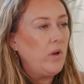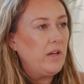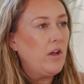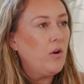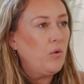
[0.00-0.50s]
We
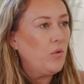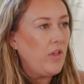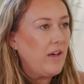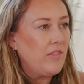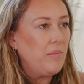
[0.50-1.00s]
know
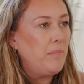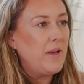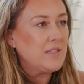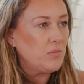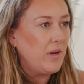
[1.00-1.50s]
that the
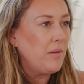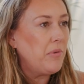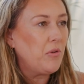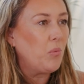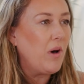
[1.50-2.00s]
best way to
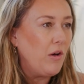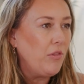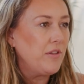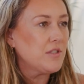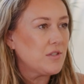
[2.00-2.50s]
build
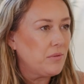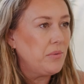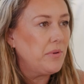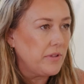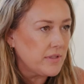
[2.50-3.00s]
wealth is through real